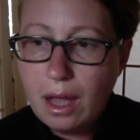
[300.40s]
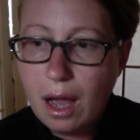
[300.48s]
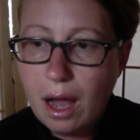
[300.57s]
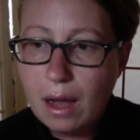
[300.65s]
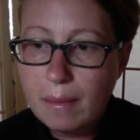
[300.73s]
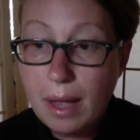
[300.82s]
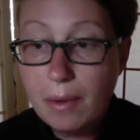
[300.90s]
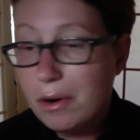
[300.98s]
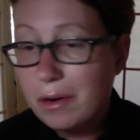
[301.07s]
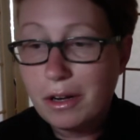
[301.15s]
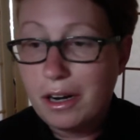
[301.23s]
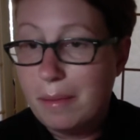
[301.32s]
And
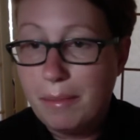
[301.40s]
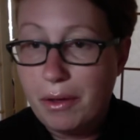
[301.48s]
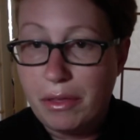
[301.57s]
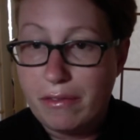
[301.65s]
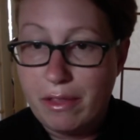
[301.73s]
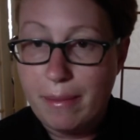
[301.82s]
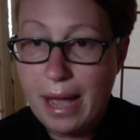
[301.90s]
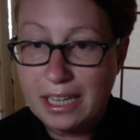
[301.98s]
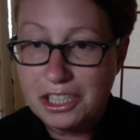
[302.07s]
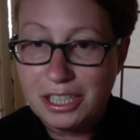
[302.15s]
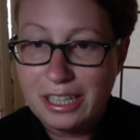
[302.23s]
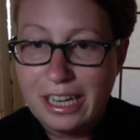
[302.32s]
we're good on both of them,
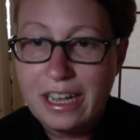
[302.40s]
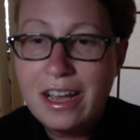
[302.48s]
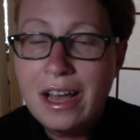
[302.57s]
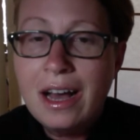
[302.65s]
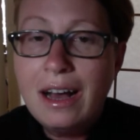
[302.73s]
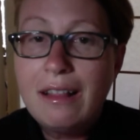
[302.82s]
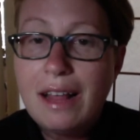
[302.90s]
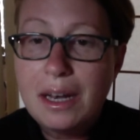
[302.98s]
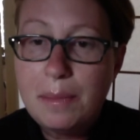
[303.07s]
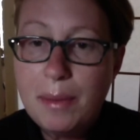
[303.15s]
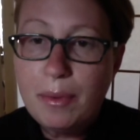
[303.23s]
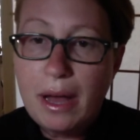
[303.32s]
actually. A lot
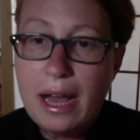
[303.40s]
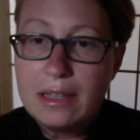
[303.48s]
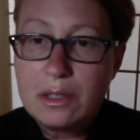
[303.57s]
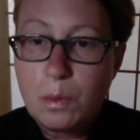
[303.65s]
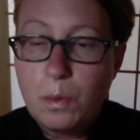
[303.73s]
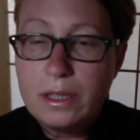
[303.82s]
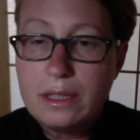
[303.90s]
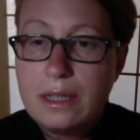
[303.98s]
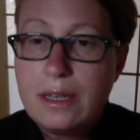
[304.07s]
of people ask, what's the